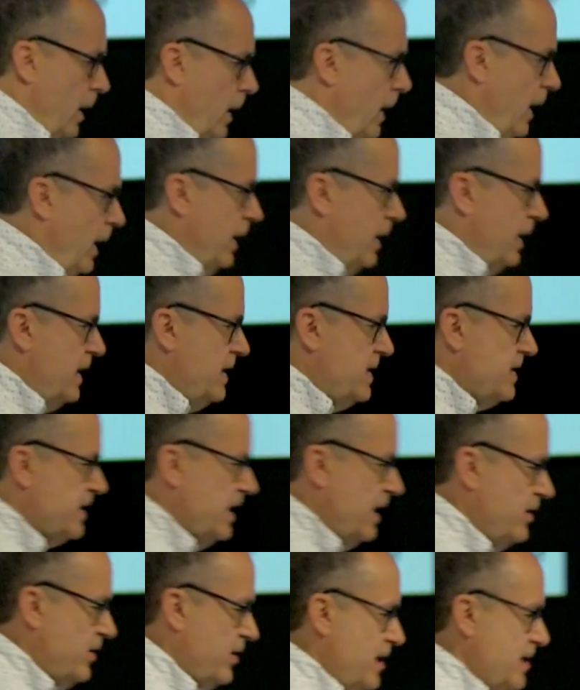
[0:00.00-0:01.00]
And he
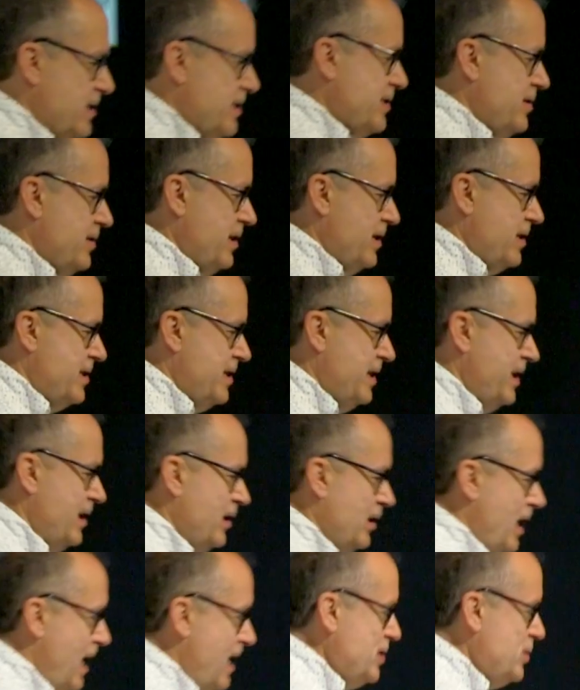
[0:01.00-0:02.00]
said this, that
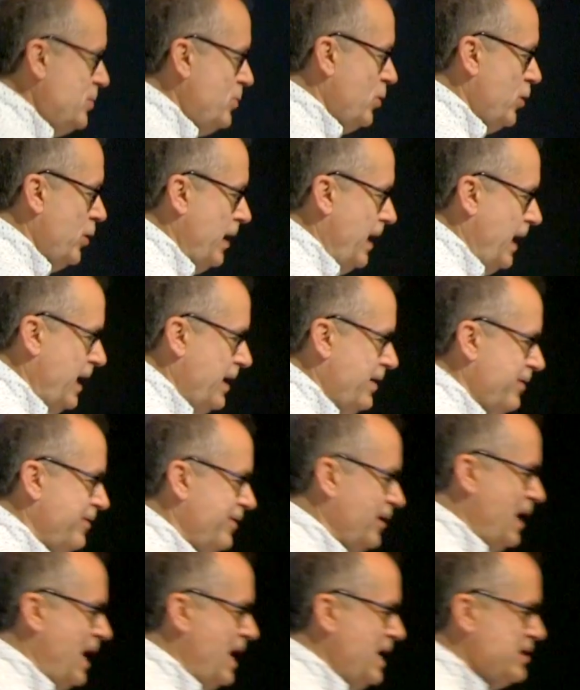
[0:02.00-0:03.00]
T.L. Osborne had a
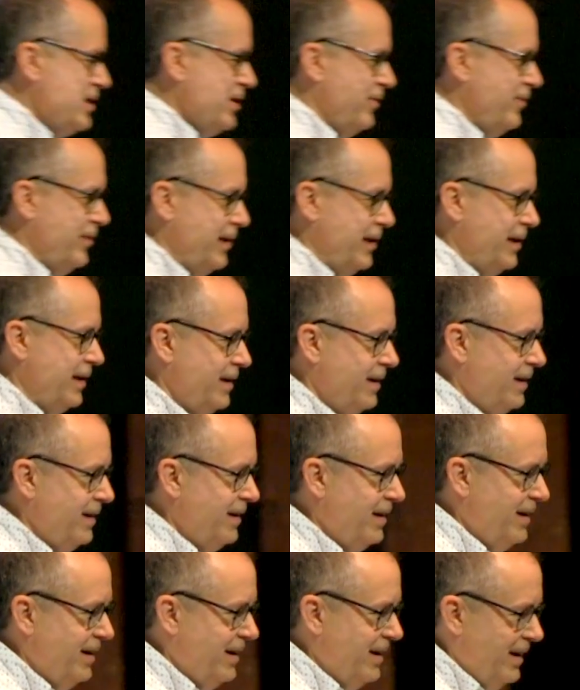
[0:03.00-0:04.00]
philosophy.
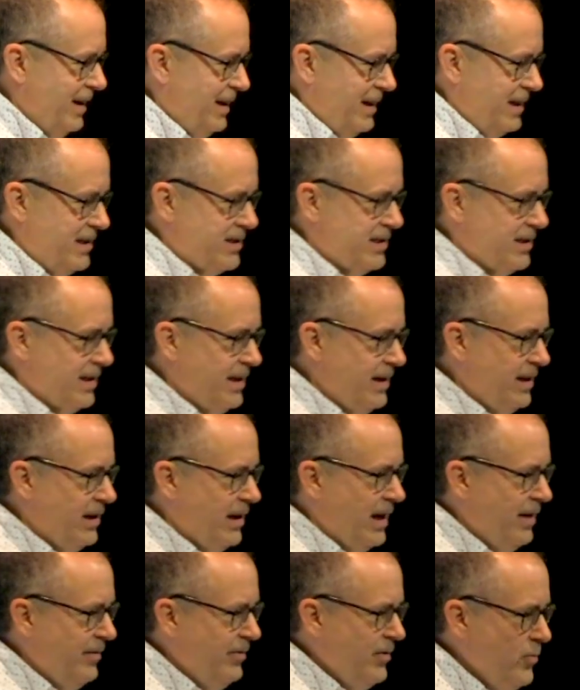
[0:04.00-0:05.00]
He said he
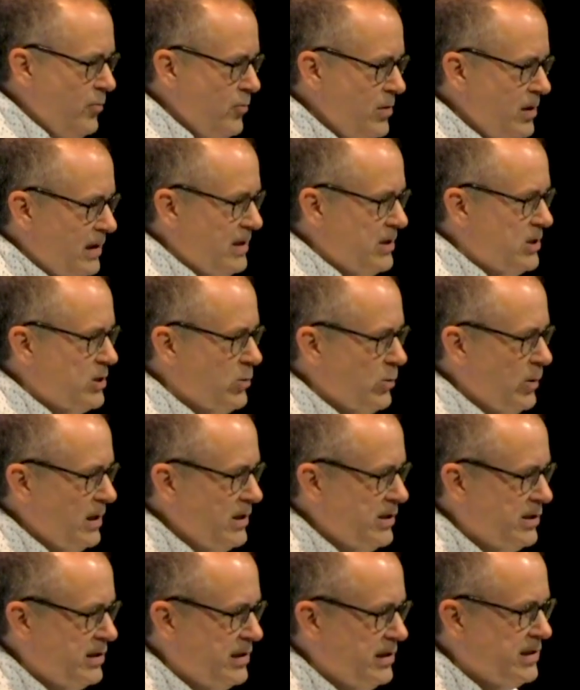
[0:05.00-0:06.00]
never really
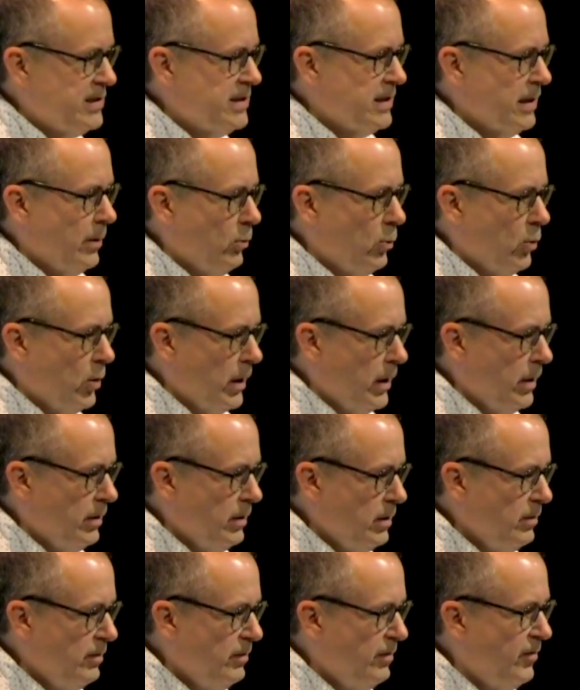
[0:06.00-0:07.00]
trusted
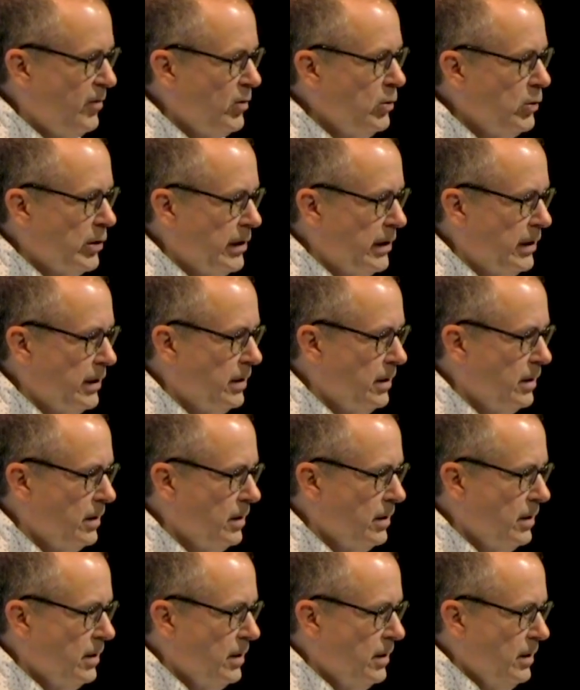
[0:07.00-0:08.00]
someone fully
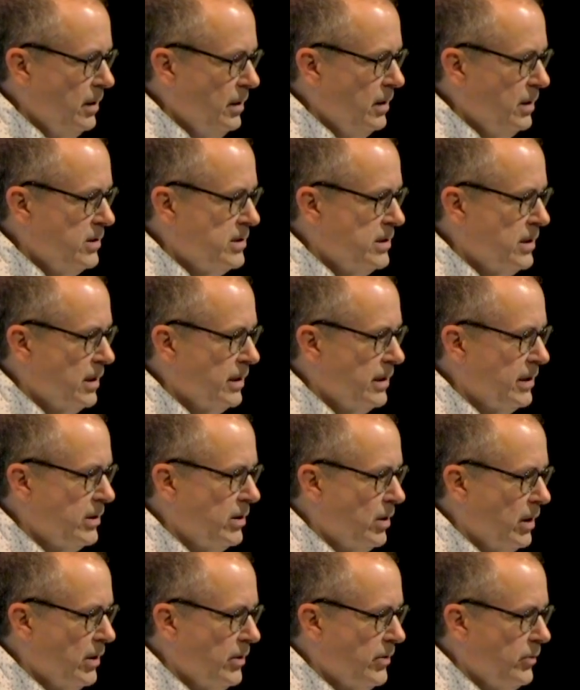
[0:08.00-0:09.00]
until
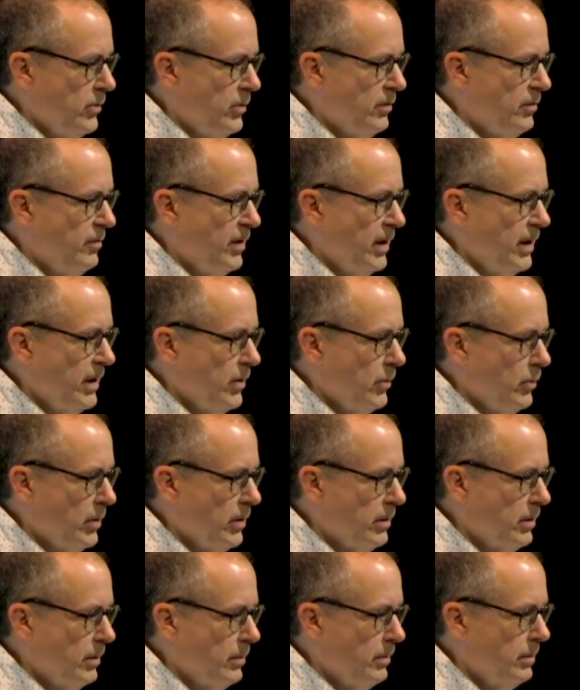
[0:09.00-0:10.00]
he'd gone through the fire
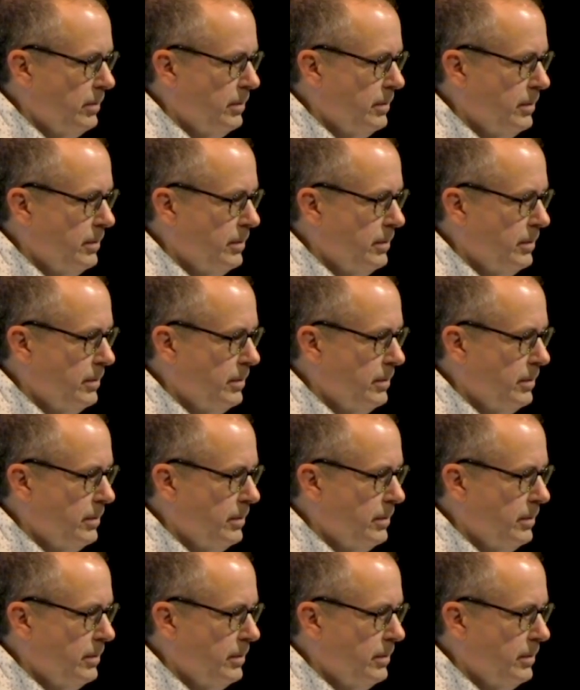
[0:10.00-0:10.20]
with them.